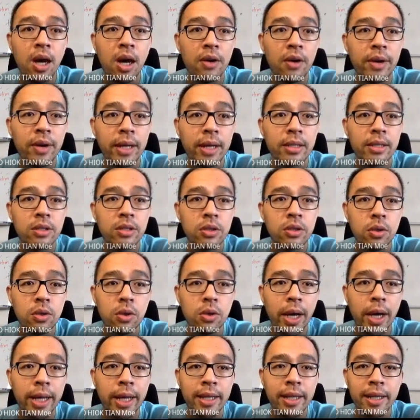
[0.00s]
right, so
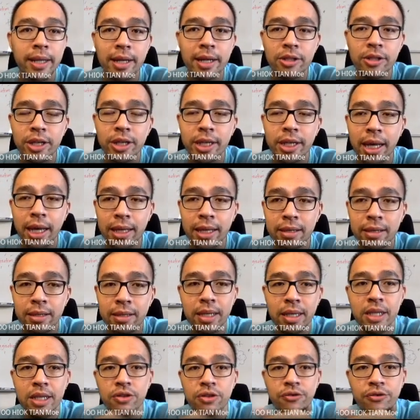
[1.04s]
an electric kettle
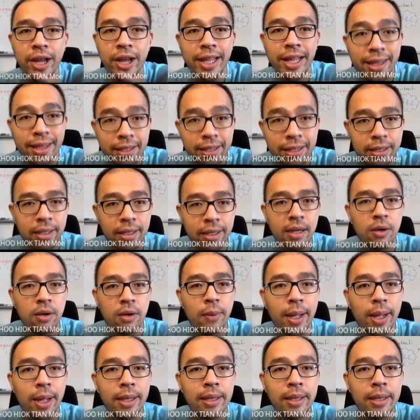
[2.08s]
is rated now
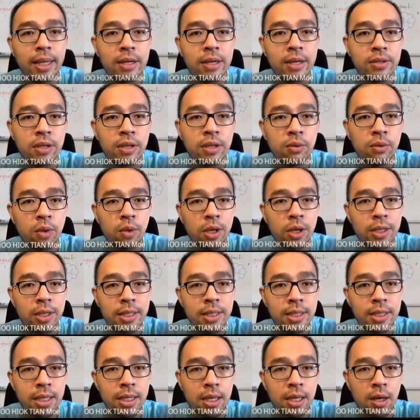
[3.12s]
1000 watts.
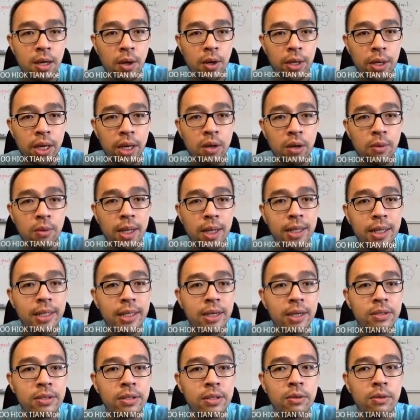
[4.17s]
Okay,
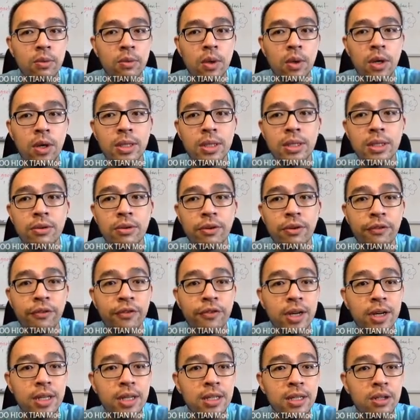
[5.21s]
1000 watts
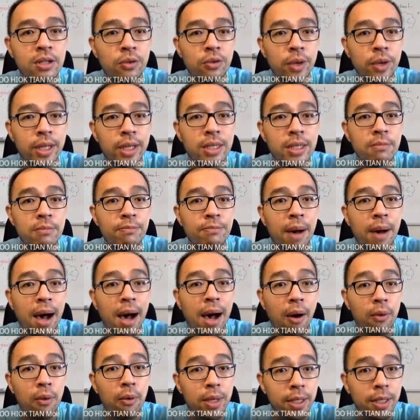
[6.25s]
refers to its
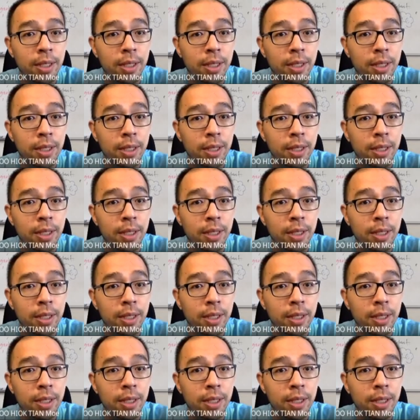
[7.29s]
power.